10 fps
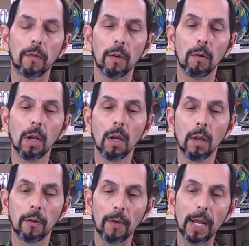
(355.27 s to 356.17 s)
So
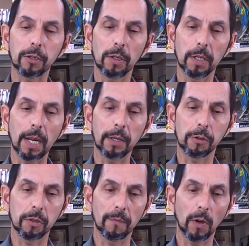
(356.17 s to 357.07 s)
there's actually
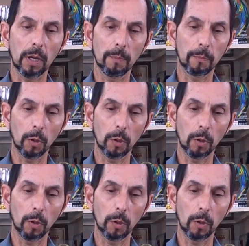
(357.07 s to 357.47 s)
nitrogen volume